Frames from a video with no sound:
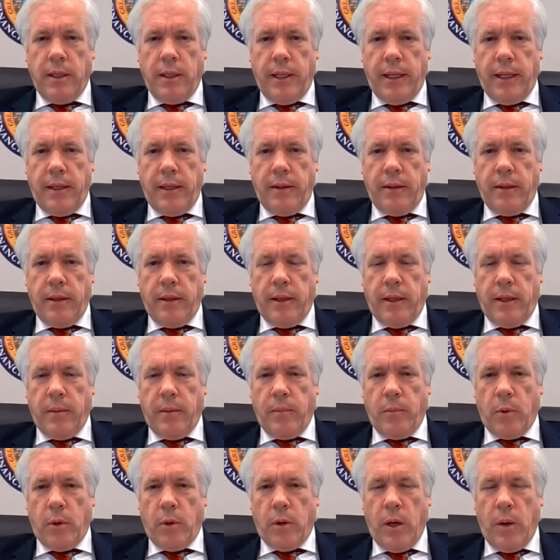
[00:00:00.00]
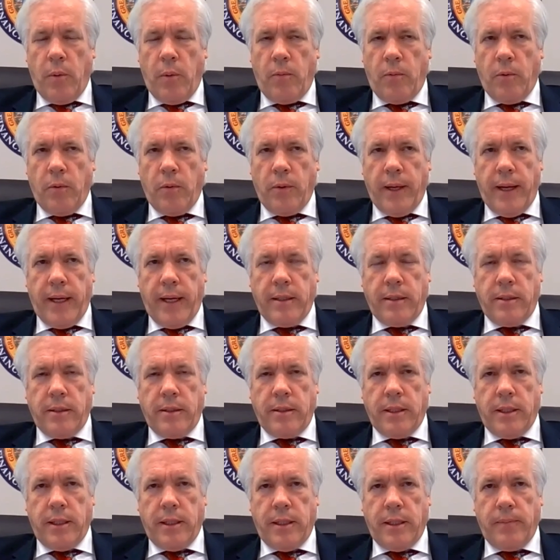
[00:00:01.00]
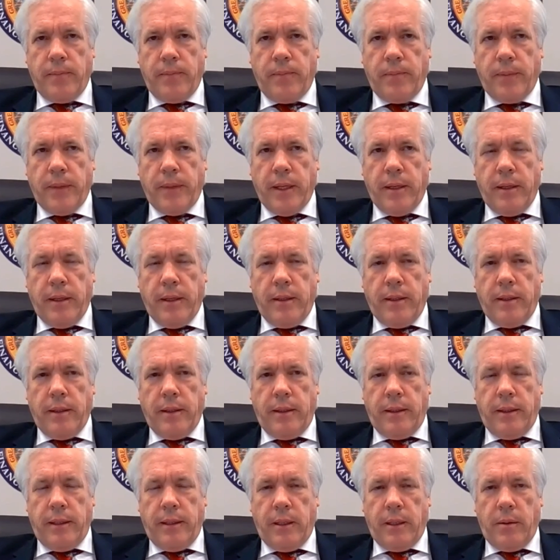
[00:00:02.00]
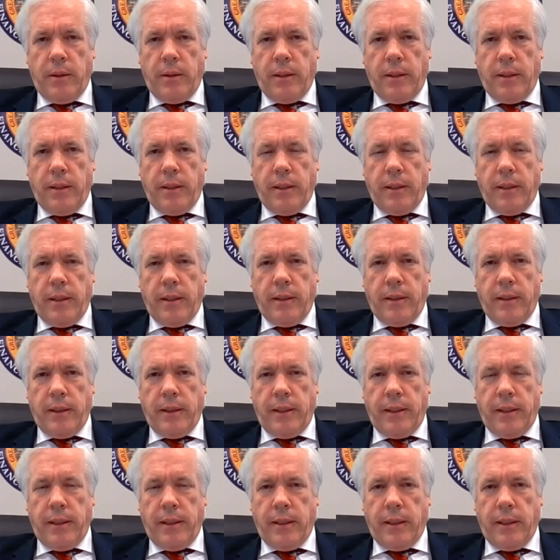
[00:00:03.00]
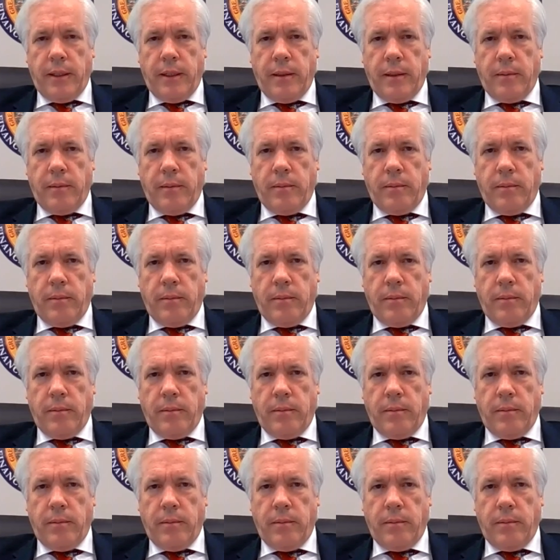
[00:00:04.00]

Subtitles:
And we're hopeful that in the